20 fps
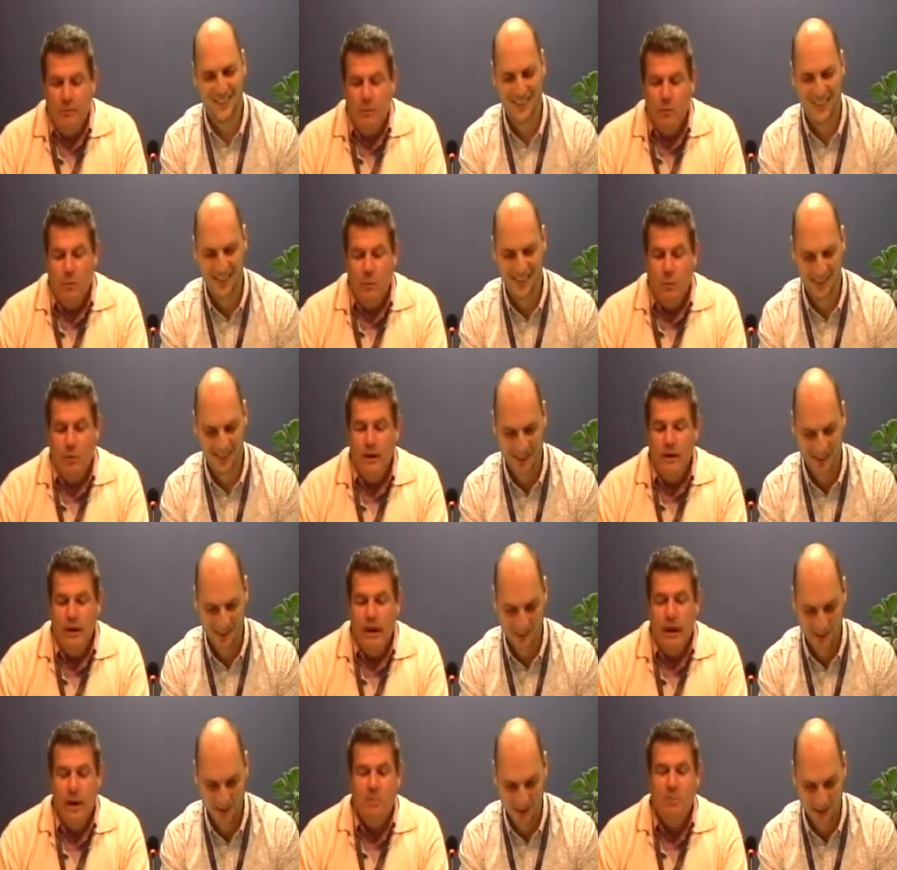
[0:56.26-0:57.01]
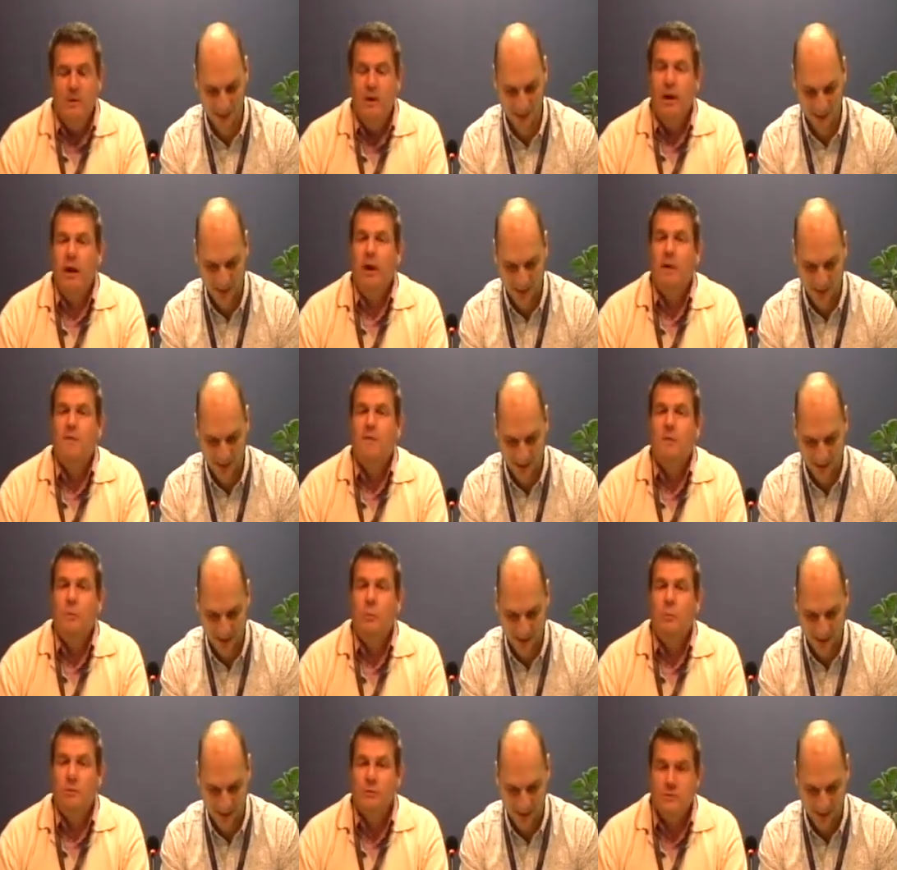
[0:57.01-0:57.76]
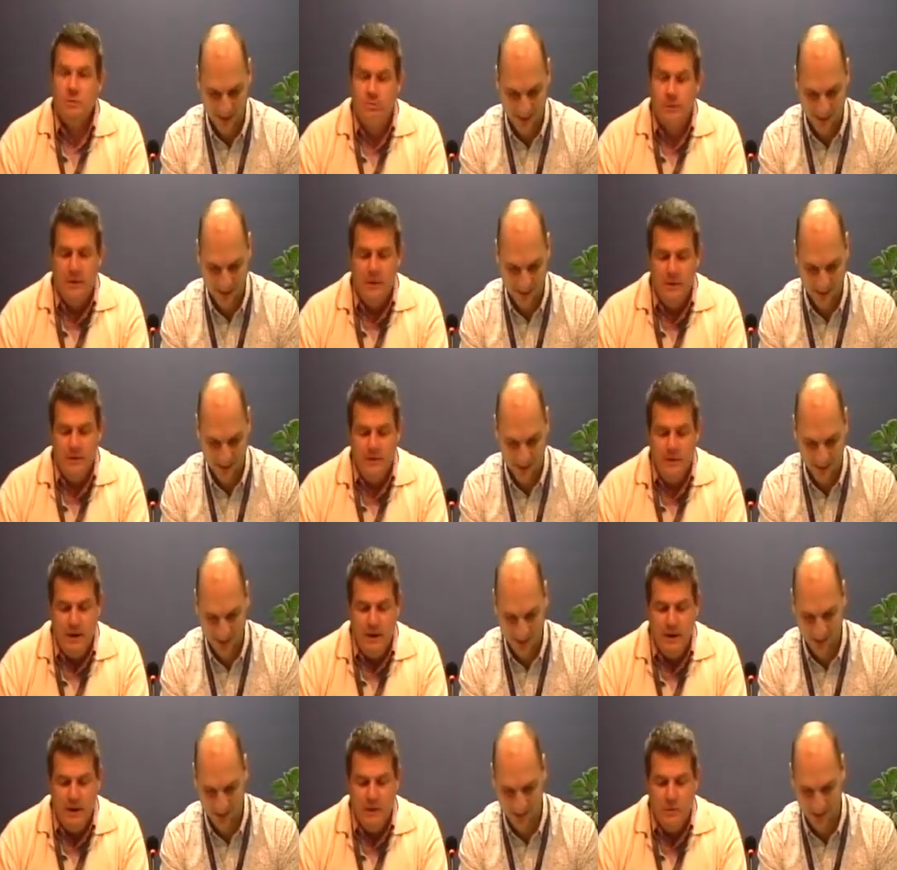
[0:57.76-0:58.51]
Speaker 1: What Happened After Once Upon a
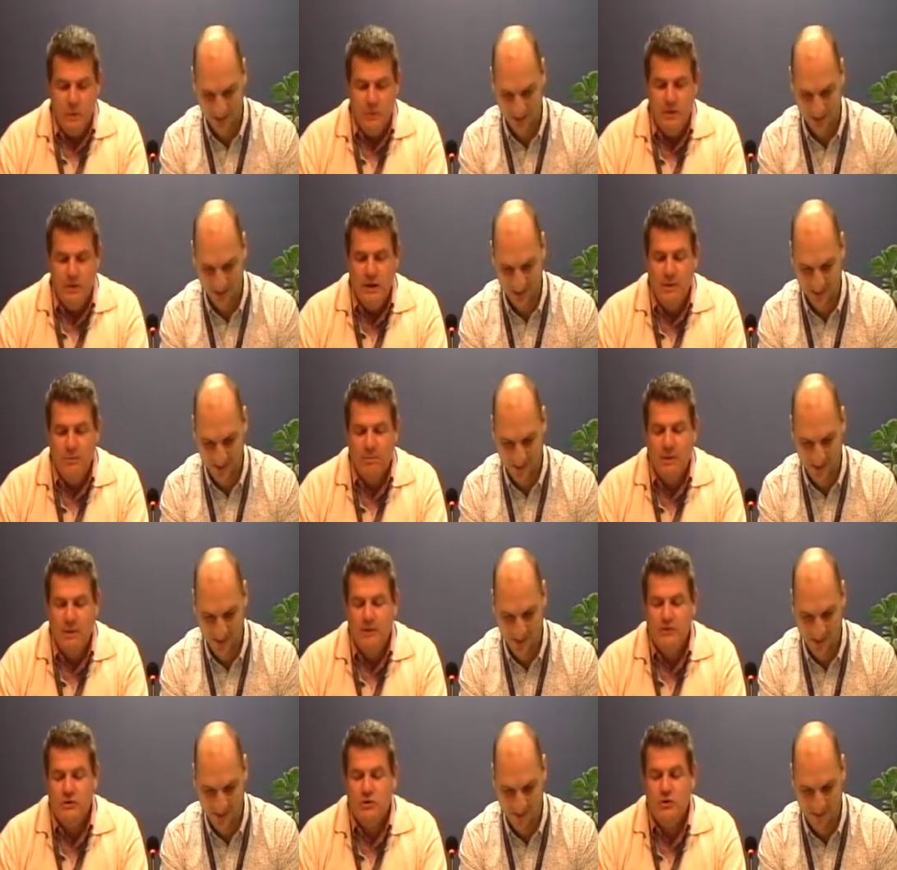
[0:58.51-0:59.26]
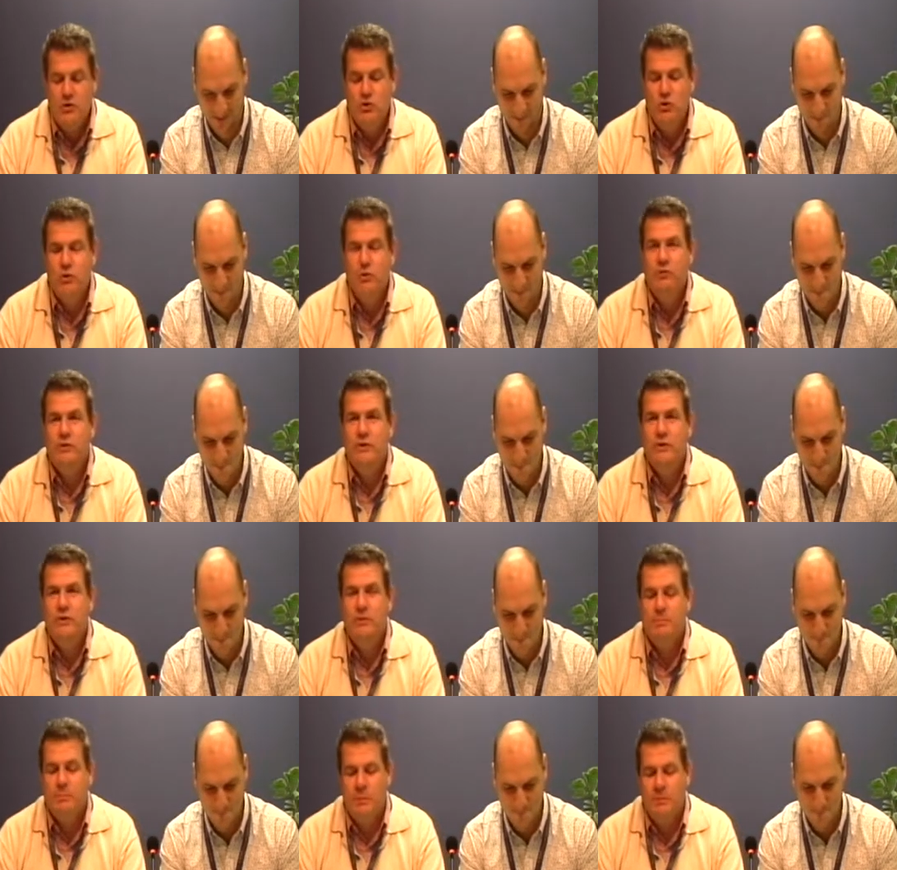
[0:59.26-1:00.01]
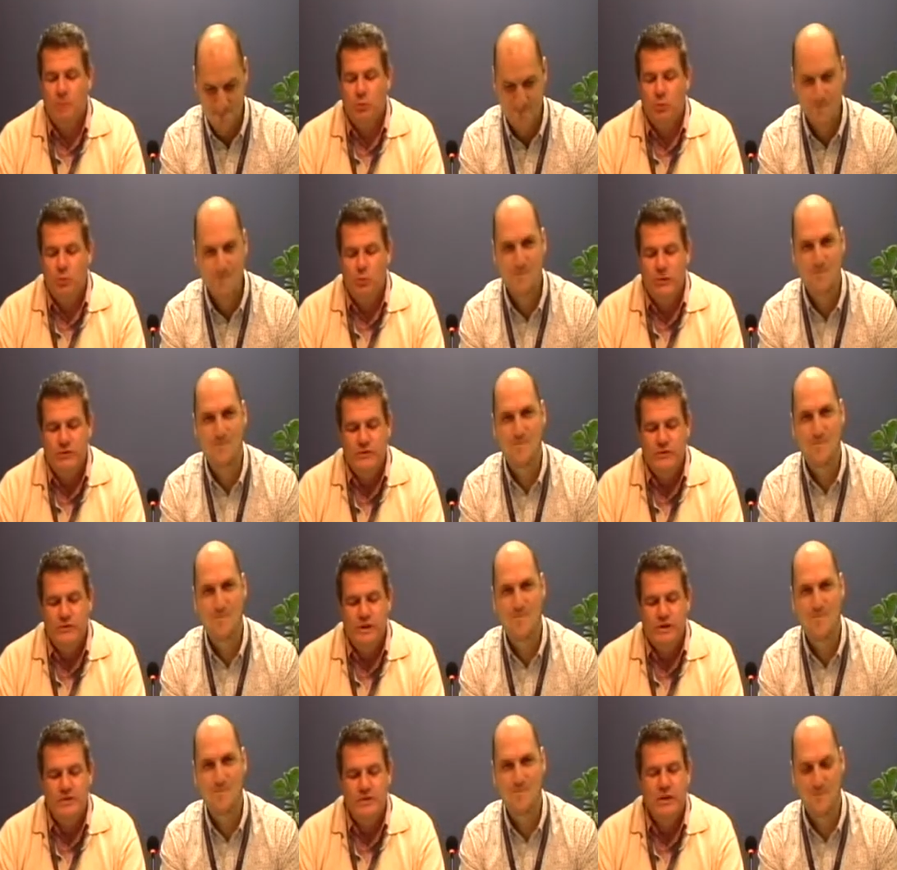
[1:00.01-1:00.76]
Time, will take place on Tuesday, September
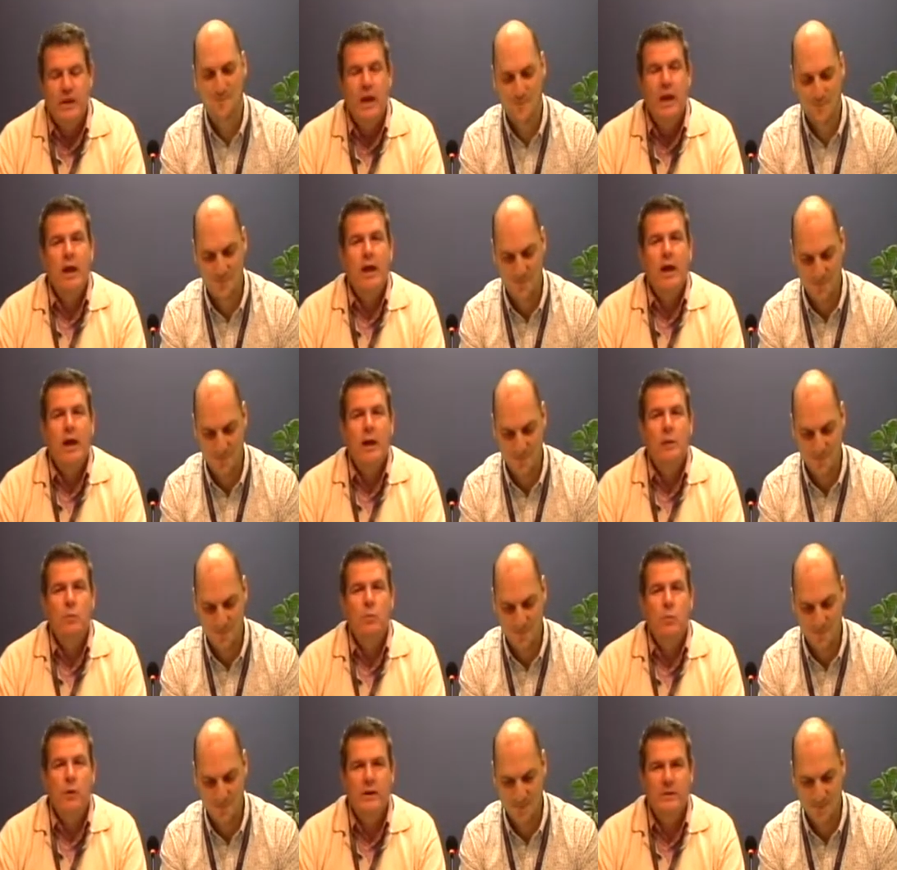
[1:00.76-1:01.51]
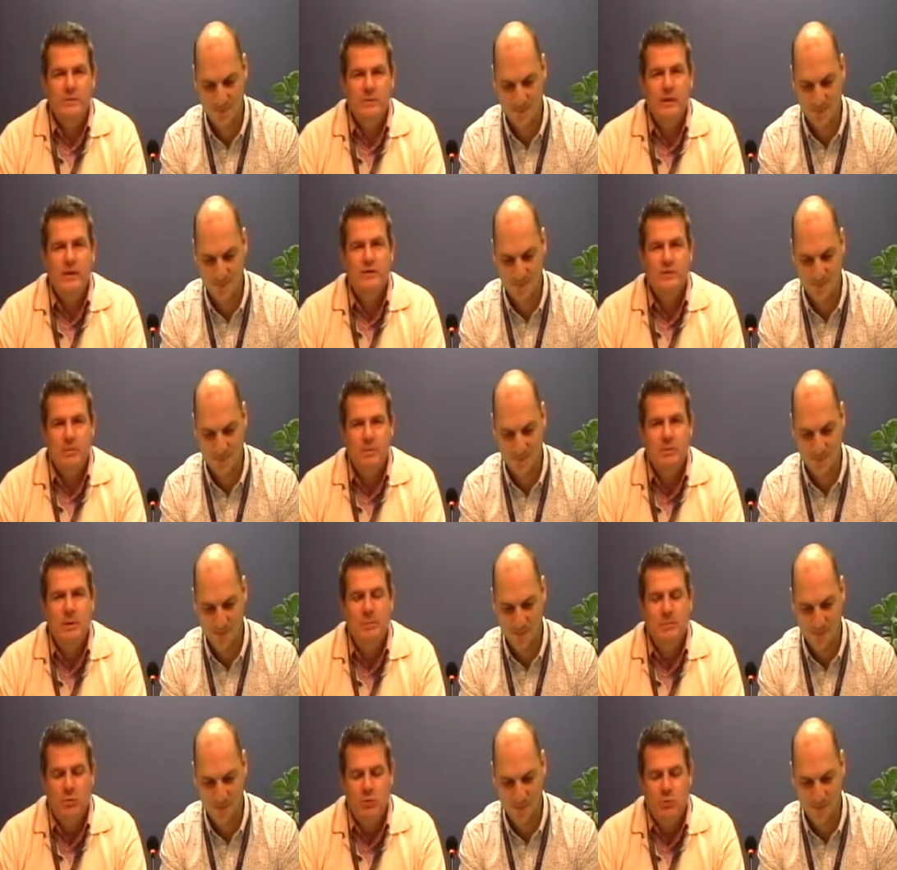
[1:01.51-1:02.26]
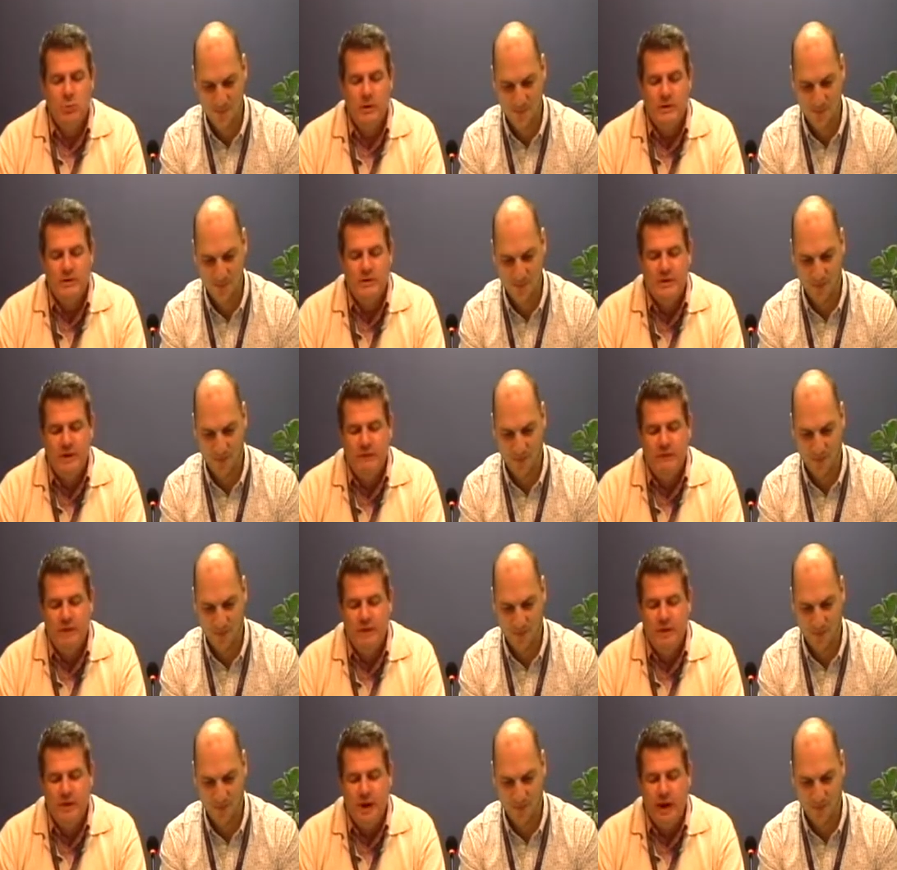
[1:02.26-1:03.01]
26th and Wednesday, September 27th,
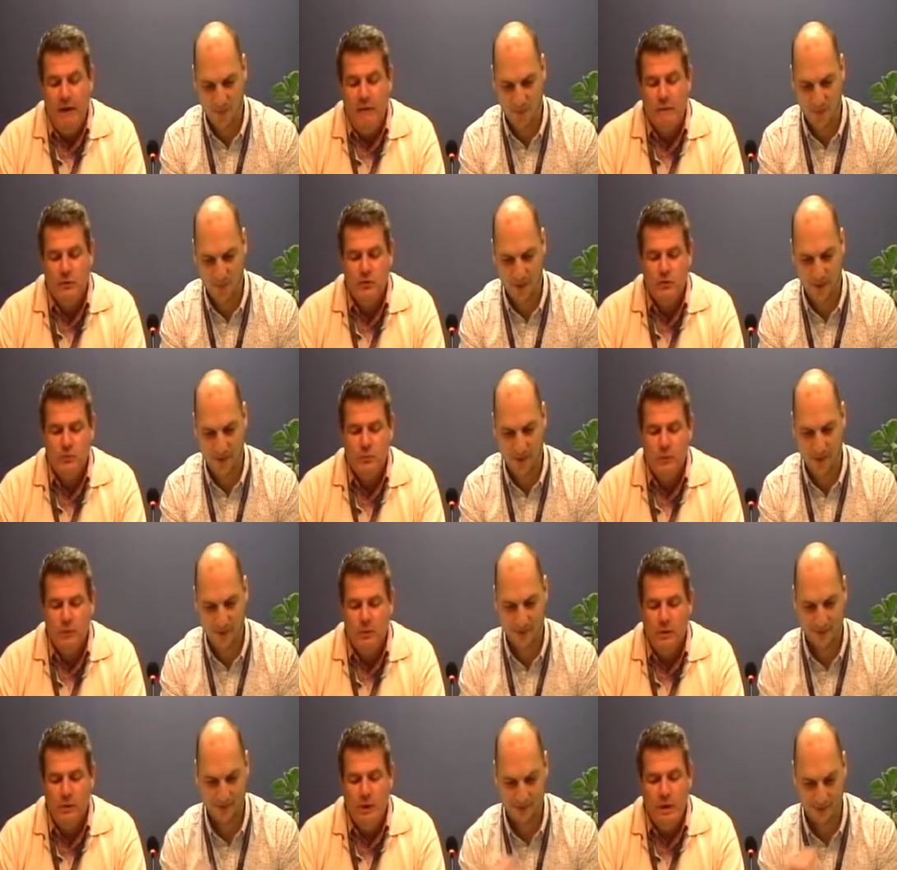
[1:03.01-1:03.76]
after school